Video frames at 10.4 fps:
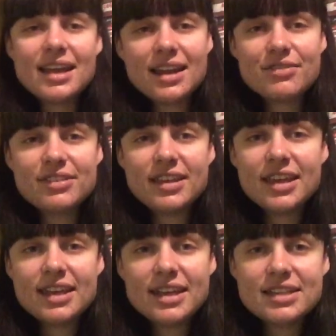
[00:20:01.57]
and everything
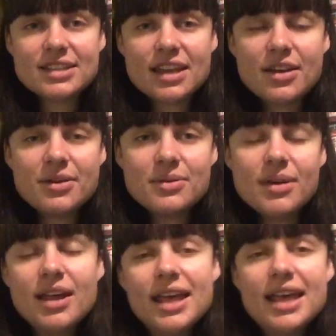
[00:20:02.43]
you need to
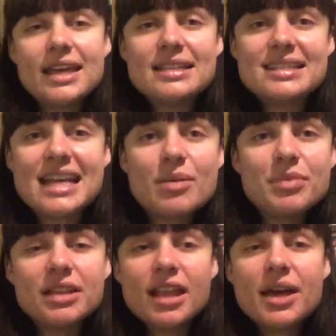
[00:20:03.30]
know is down
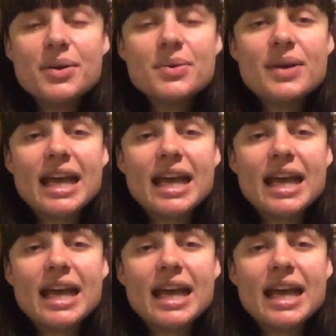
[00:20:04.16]
below,